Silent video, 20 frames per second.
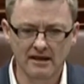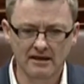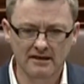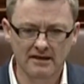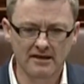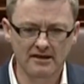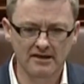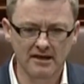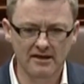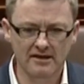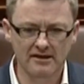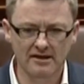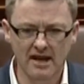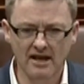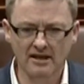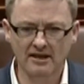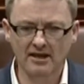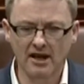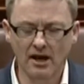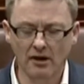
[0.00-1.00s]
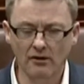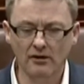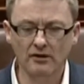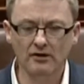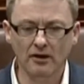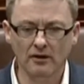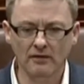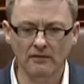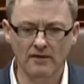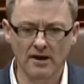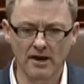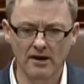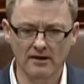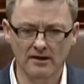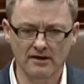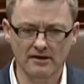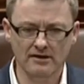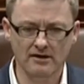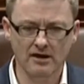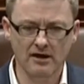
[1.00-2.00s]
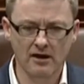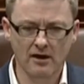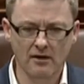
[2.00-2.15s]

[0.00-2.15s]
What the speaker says: This is an inherent unfairness,